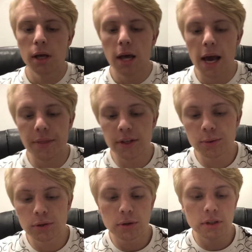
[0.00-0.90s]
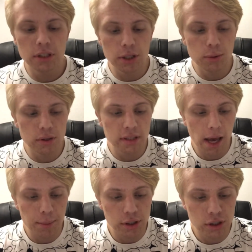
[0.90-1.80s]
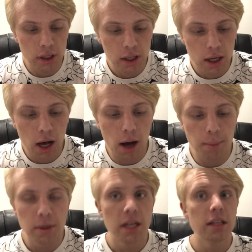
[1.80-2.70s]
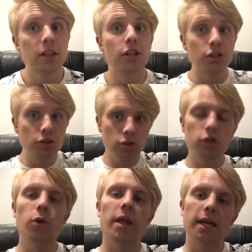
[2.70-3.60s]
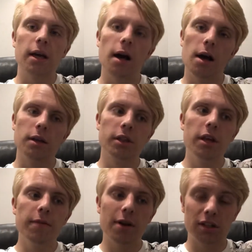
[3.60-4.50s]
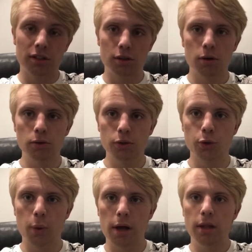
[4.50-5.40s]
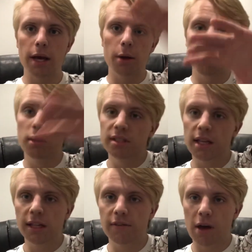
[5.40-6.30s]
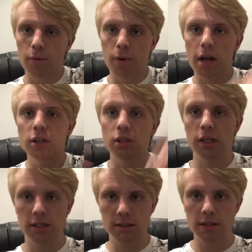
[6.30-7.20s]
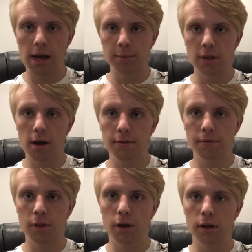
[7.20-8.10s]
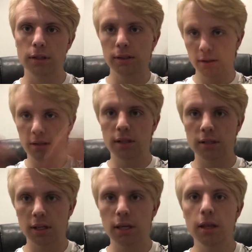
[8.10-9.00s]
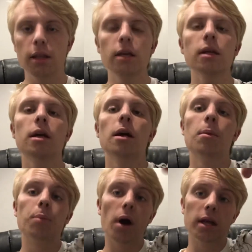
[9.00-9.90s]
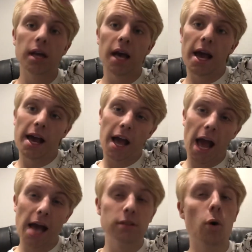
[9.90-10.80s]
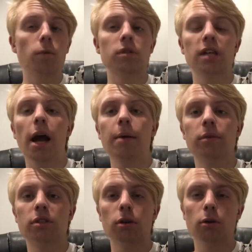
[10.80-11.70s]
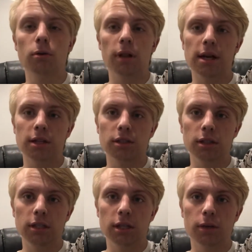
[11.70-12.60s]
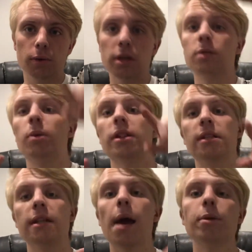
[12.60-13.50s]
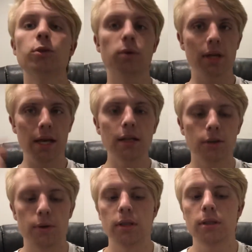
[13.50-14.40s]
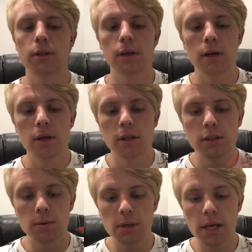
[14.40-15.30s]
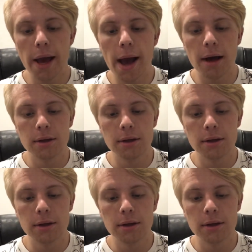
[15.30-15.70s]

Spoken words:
And this will do continuous damage. Think about a circle as well. Like, once they leave that range, he snaps off the slinky thing. But as over time, the circle will actually decrease, but the damage will increase. So yeah,